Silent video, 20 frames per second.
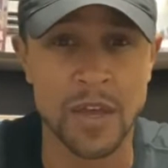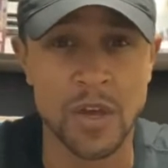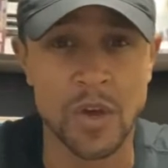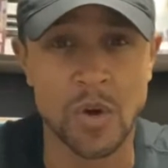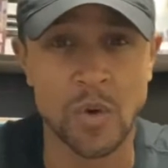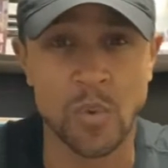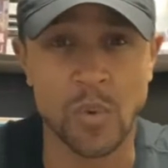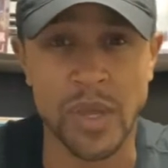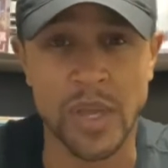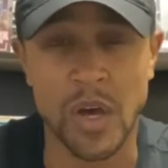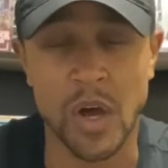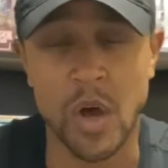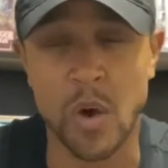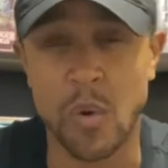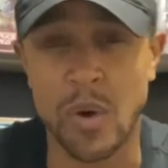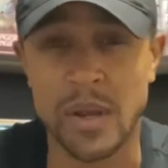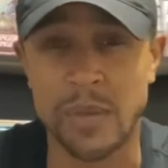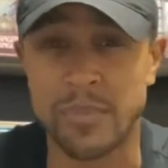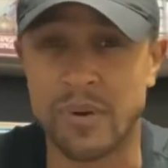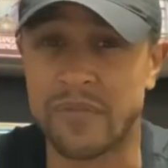We all
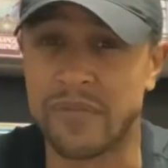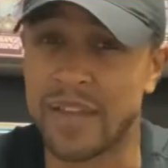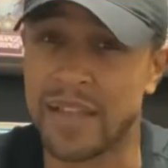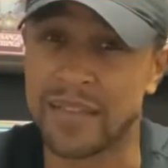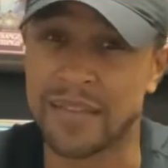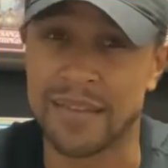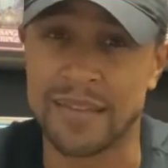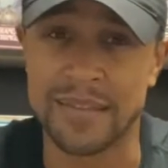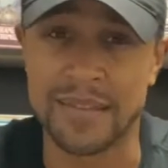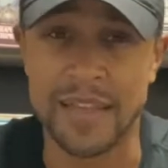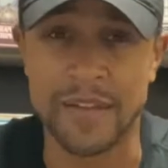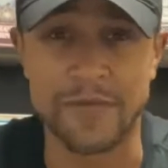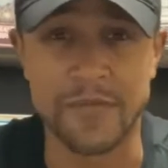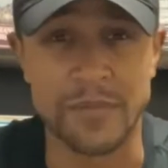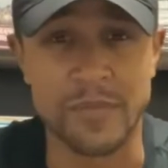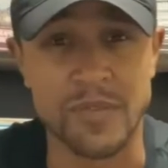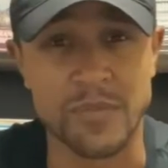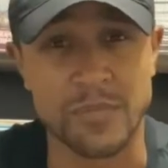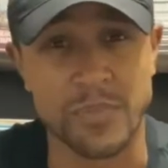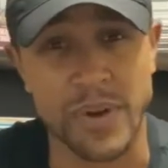want to prevent this thing
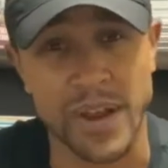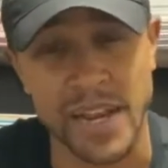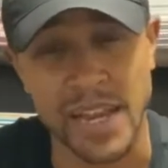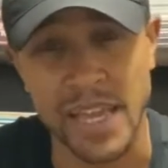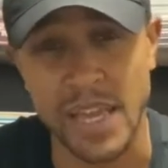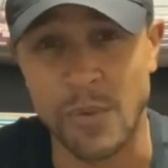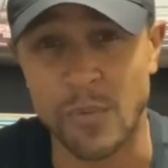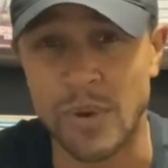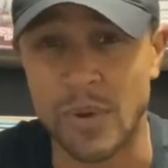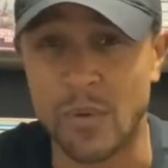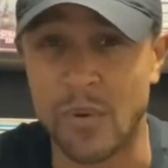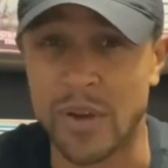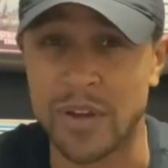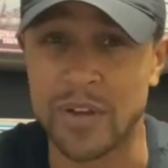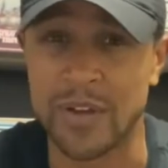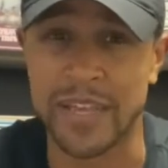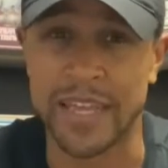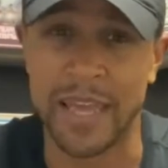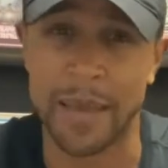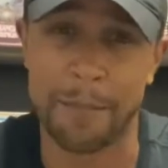from spreading, and we want
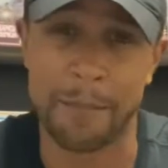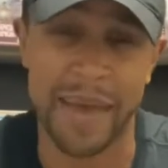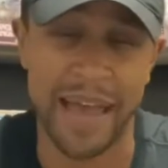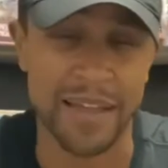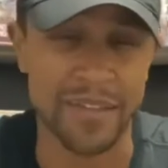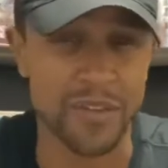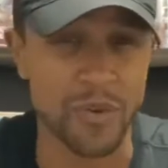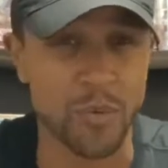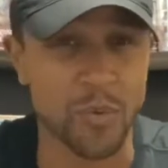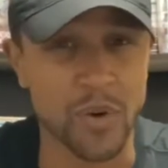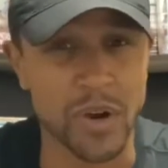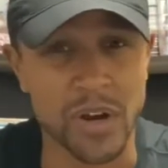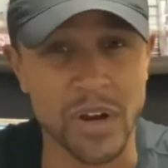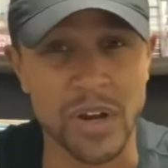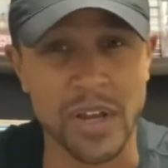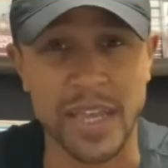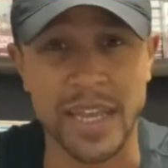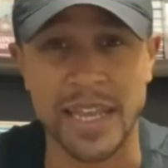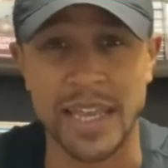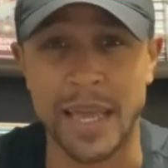to get back to
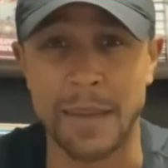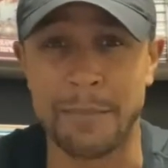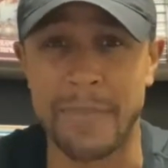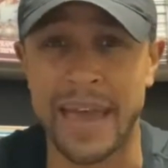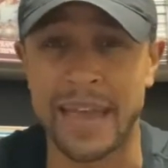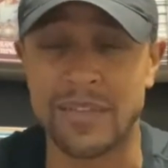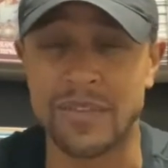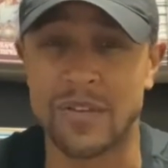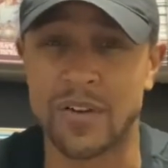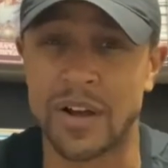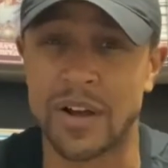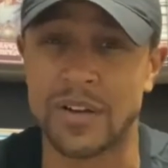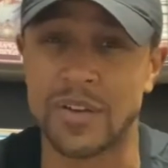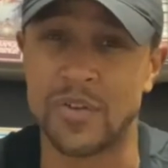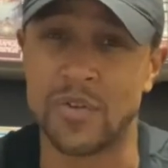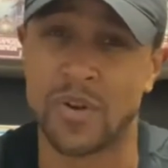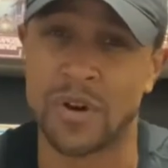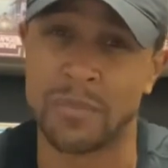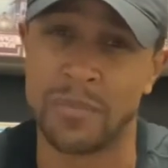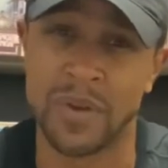work and get back to our
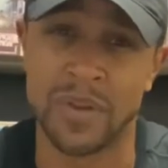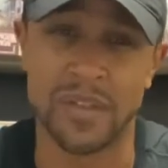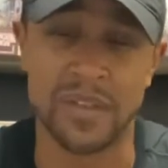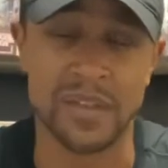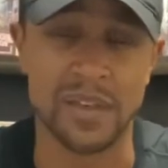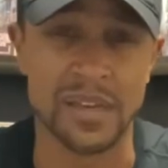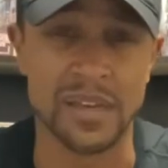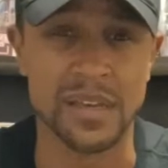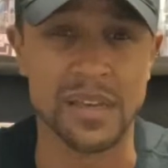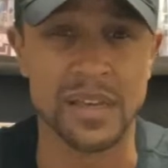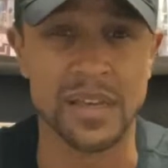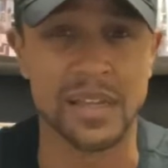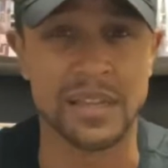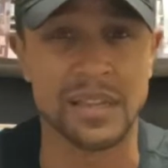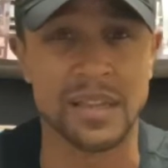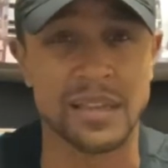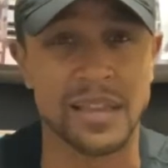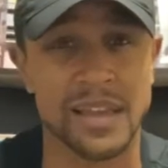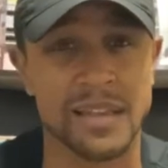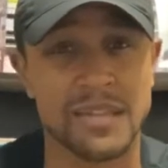normalcy and
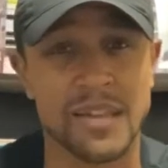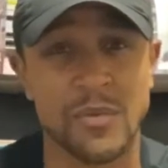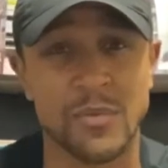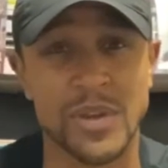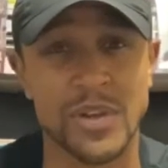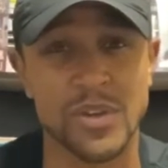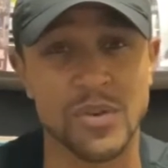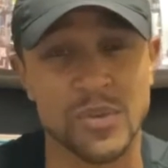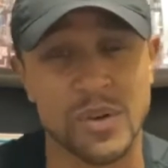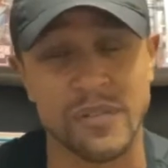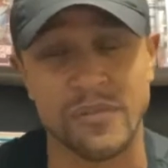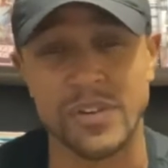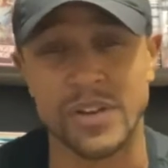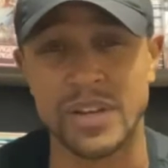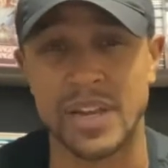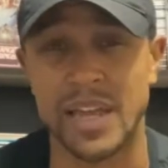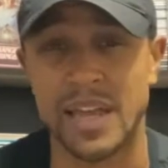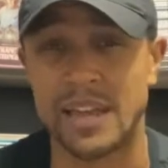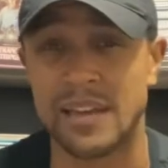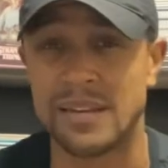the things that we do every
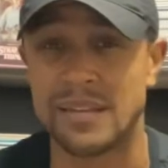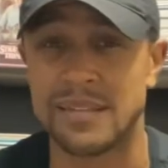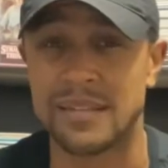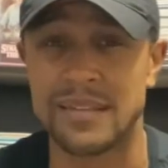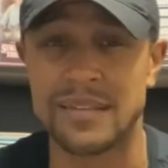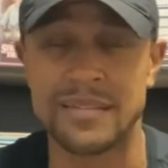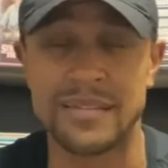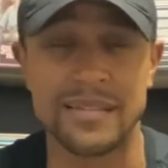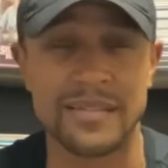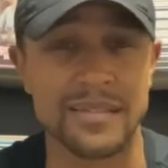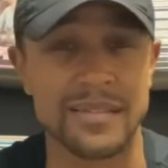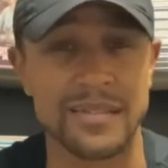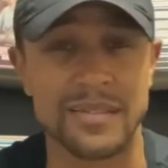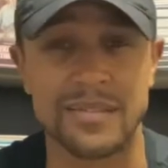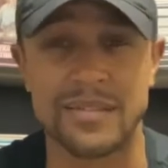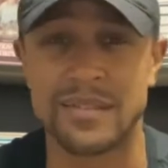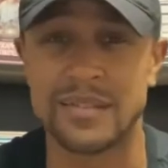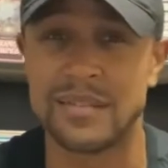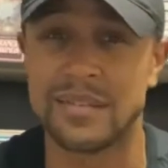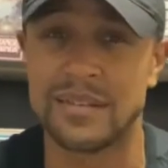day, because this
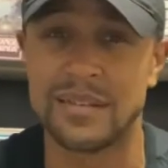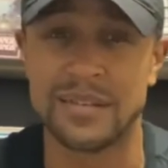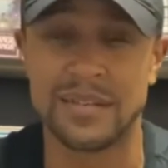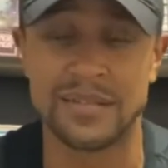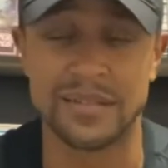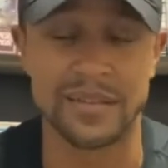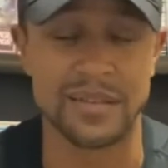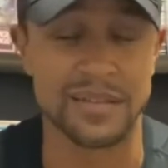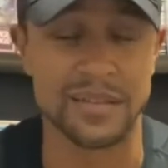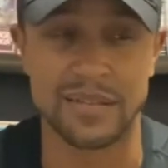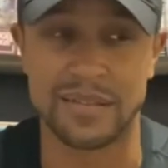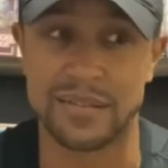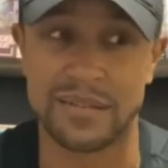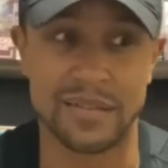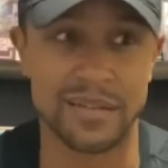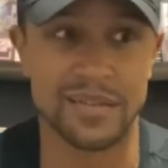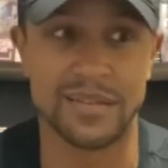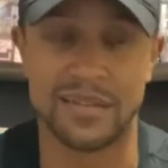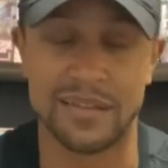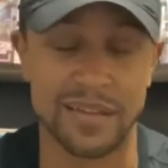is
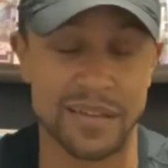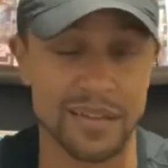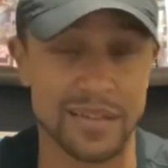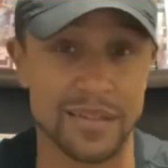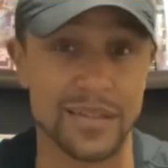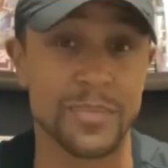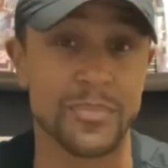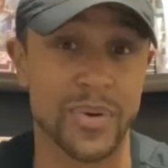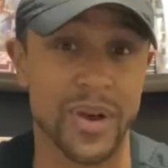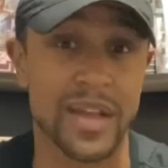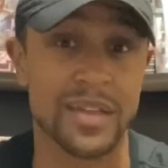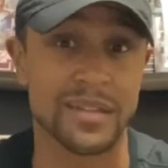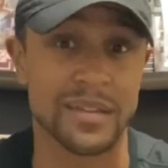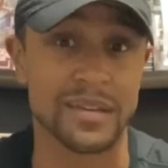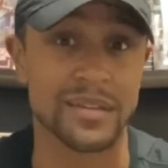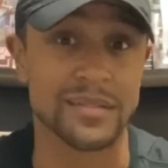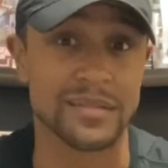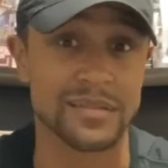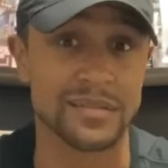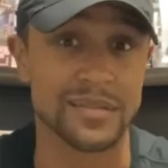just, it's
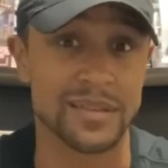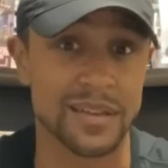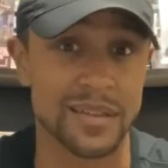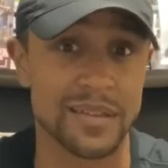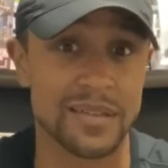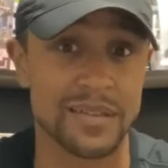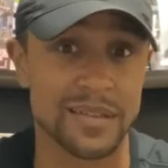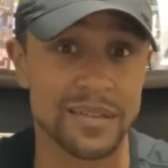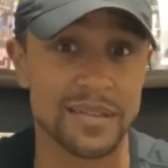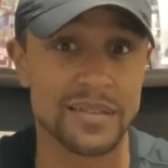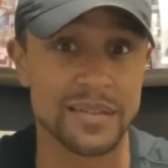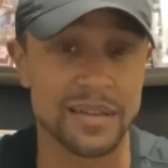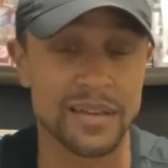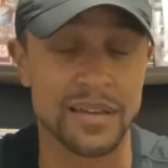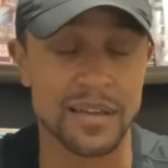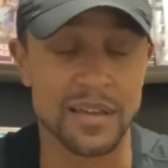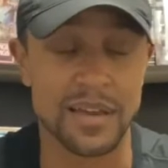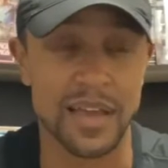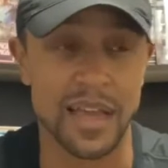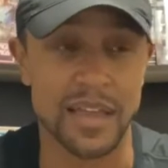depressing. It's
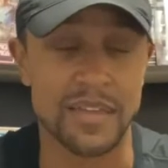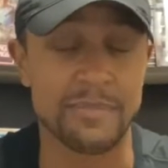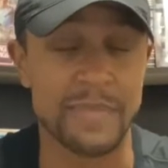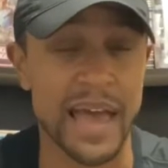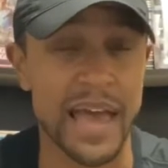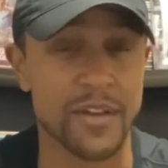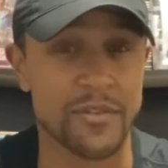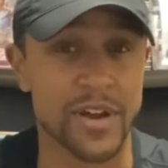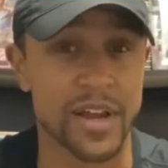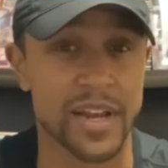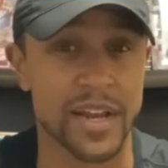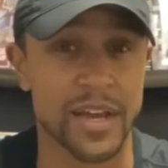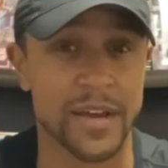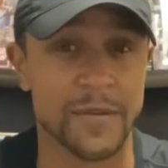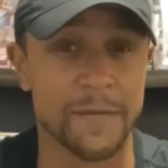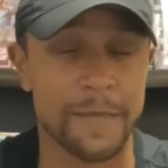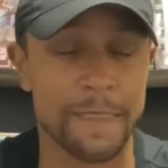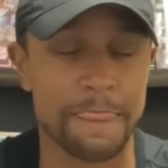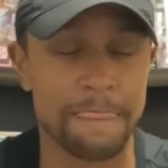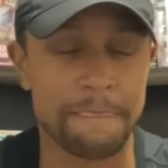bad right
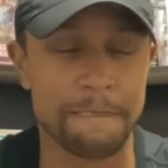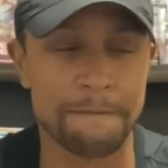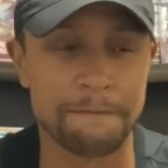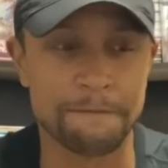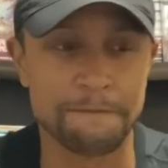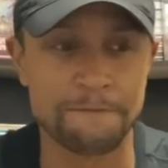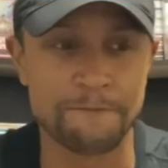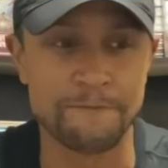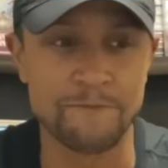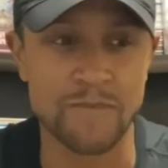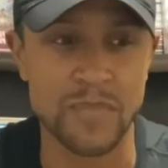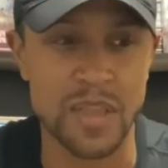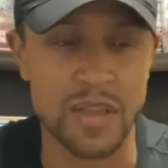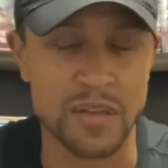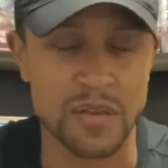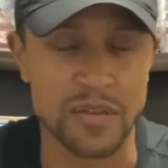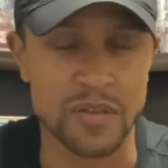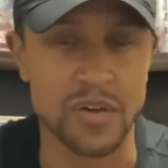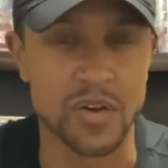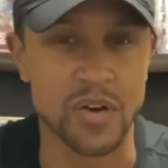now.
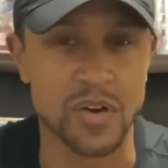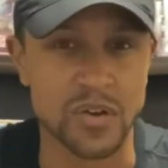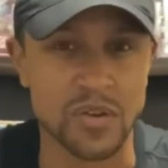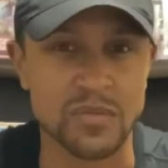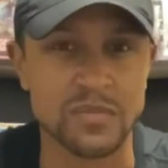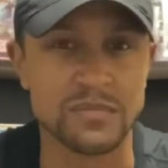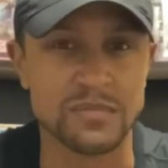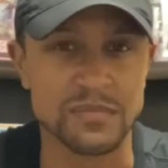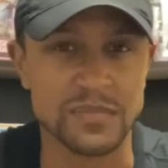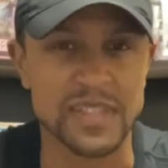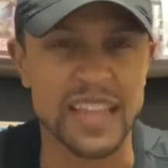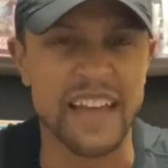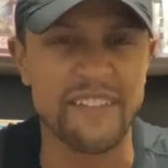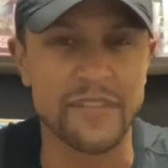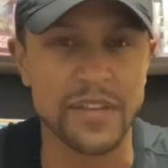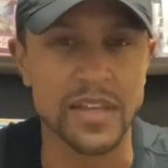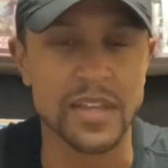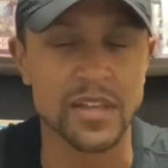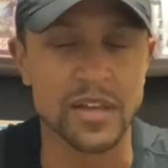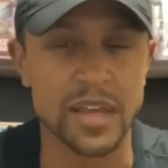So
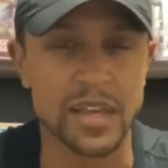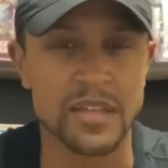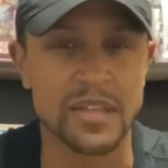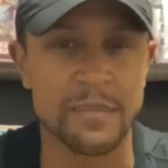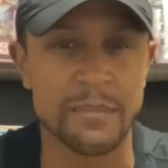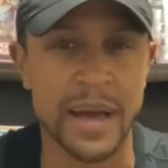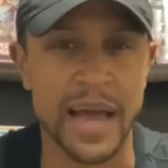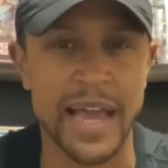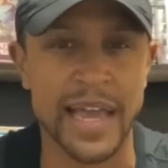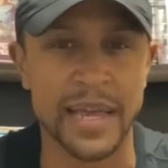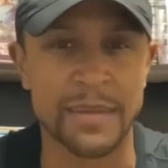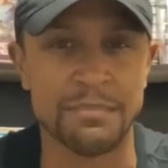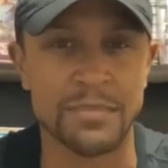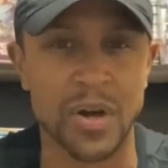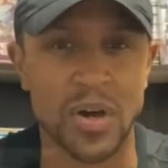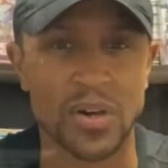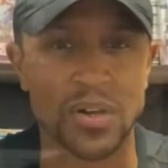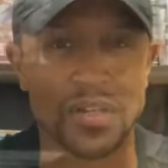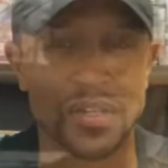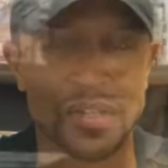definitely look into buying in
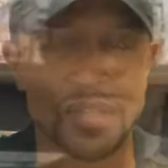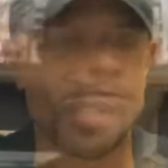bulk.